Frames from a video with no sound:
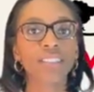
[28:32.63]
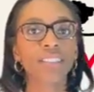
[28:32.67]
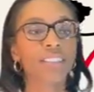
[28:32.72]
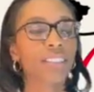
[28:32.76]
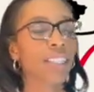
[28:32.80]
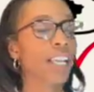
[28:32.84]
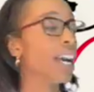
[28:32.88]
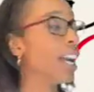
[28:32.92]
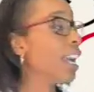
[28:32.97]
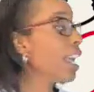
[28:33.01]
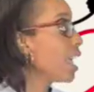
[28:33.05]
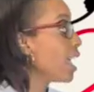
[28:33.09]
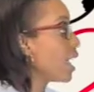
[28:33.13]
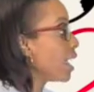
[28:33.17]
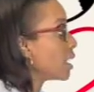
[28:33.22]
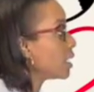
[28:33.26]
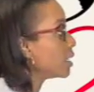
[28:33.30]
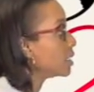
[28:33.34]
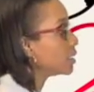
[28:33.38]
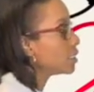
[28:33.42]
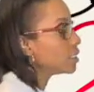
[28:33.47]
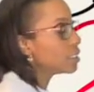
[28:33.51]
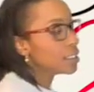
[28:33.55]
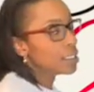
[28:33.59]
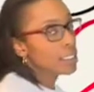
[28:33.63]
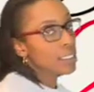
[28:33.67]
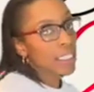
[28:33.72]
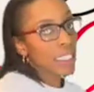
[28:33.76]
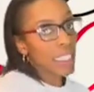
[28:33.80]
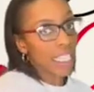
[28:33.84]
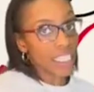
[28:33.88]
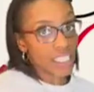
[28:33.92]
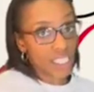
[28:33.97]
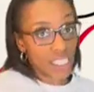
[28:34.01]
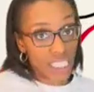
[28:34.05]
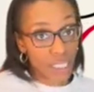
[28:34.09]
Huh?
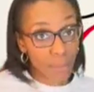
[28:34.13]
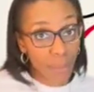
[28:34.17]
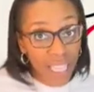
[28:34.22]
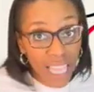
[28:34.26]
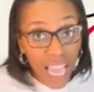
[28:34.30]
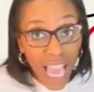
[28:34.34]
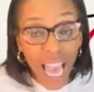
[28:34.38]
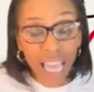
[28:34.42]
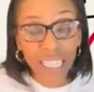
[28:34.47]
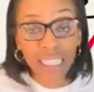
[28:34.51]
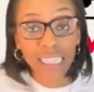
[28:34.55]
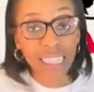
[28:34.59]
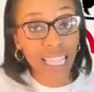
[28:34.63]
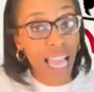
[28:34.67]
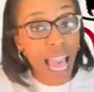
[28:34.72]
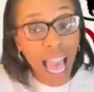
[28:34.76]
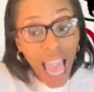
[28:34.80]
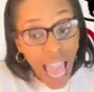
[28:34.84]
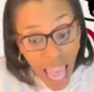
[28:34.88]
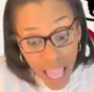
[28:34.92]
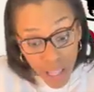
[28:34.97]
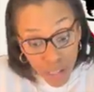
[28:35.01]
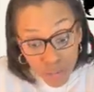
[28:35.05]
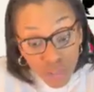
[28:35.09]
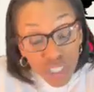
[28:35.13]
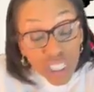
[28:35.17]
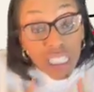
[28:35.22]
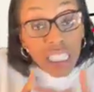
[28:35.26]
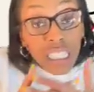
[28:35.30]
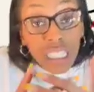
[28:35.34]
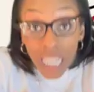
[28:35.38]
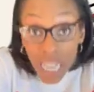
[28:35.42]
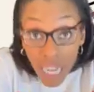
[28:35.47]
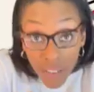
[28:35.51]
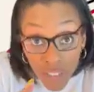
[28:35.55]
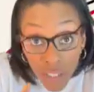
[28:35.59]
Let's just be honest. I don't just
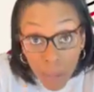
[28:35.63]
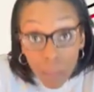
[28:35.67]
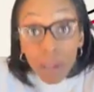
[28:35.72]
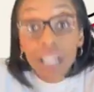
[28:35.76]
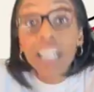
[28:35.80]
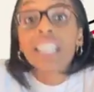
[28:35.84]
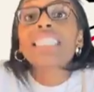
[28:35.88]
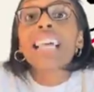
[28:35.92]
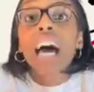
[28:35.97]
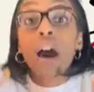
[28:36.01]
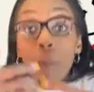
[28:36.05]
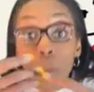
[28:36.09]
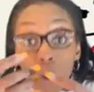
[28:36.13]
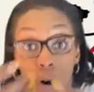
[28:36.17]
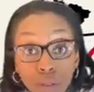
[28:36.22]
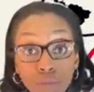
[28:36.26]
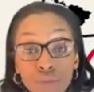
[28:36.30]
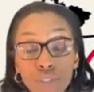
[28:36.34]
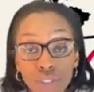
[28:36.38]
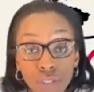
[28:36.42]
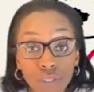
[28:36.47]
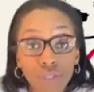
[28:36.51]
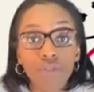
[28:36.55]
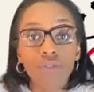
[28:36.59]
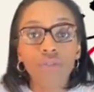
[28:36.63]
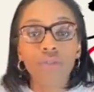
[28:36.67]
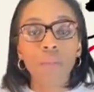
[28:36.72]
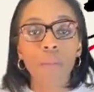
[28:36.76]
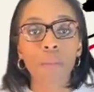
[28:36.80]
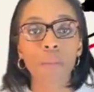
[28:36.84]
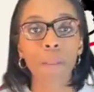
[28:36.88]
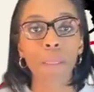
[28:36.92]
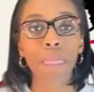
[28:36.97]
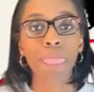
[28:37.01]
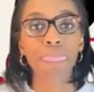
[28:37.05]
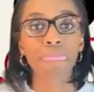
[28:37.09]
love you because I want to.
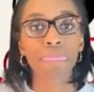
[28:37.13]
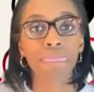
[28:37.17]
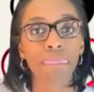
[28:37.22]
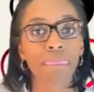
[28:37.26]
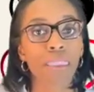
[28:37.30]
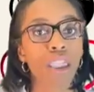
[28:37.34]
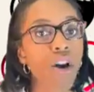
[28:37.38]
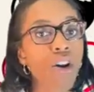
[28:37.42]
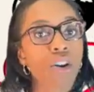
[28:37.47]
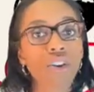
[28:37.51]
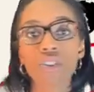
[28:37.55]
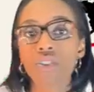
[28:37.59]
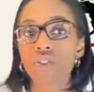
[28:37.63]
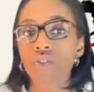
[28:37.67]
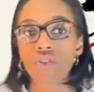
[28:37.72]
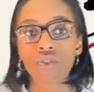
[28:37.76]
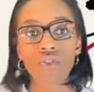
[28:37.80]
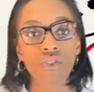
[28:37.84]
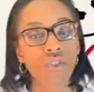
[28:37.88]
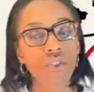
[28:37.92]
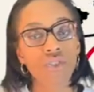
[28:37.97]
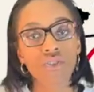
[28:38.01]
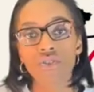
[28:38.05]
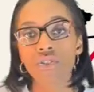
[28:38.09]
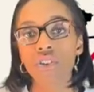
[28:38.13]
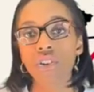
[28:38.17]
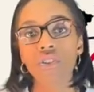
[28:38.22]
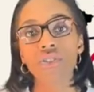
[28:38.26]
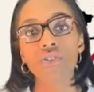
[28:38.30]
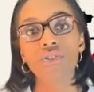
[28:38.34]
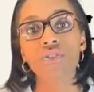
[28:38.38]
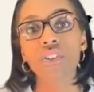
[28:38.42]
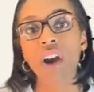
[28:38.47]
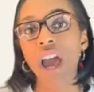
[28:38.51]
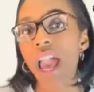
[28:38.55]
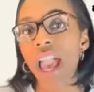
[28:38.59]
No.
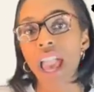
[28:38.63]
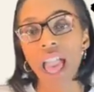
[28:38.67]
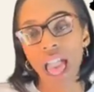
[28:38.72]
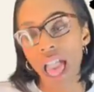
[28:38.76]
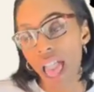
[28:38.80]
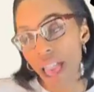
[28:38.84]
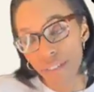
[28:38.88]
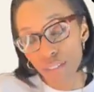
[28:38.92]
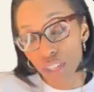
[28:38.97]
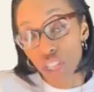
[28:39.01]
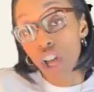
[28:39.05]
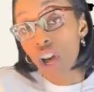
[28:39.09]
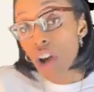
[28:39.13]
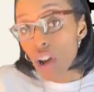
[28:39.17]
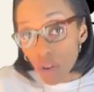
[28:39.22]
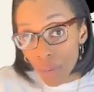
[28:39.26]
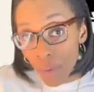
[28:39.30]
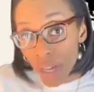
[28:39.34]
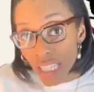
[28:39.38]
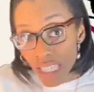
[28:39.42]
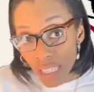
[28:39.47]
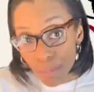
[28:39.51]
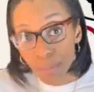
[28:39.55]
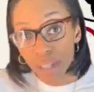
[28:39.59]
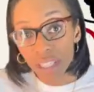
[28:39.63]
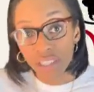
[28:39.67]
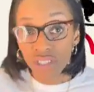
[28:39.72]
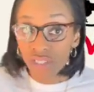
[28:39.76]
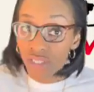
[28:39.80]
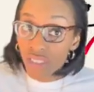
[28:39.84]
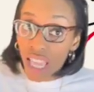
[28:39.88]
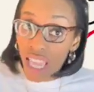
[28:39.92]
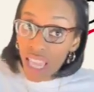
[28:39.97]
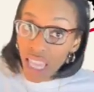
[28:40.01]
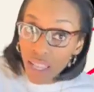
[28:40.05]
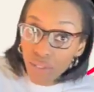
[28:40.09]
I haven't always been
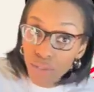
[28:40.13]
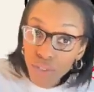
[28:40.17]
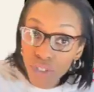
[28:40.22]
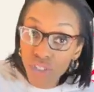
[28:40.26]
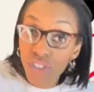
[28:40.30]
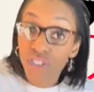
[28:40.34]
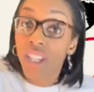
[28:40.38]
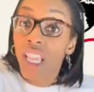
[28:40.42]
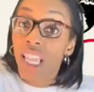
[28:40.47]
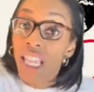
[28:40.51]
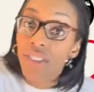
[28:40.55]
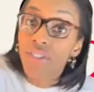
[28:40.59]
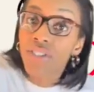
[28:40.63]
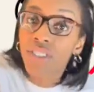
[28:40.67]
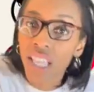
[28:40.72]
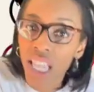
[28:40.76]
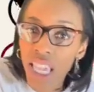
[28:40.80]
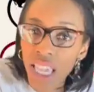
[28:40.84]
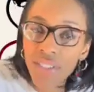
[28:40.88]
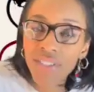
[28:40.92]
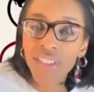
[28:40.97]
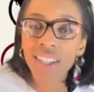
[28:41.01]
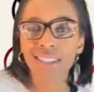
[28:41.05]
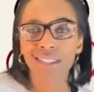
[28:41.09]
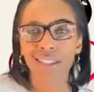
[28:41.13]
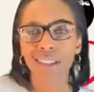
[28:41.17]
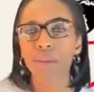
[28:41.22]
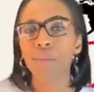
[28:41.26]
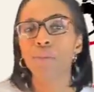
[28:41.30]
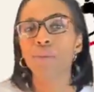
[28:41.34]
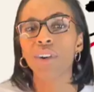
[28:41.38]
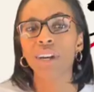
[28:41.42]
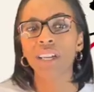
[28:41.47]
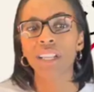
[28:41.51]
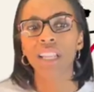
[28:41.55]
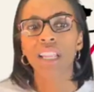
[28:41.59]
saved or saved as
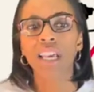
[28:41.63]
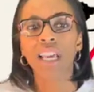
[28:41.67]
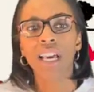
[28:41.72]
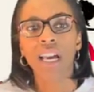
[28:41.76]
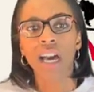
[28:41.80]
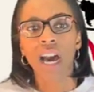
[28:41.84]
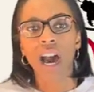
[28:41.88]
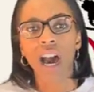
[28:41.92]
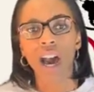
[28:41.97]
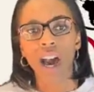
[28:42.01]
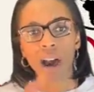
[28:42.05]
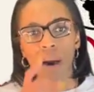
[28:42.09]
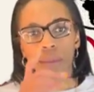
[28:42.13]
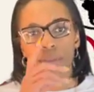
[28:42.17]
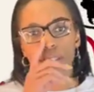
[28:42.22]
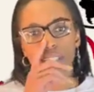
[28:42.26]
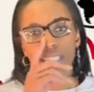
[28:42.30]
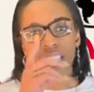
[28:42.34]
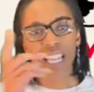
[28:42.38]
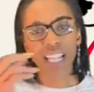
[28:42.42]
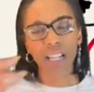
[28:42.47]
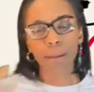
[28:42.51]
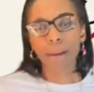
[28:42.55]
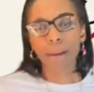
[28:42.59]
someone said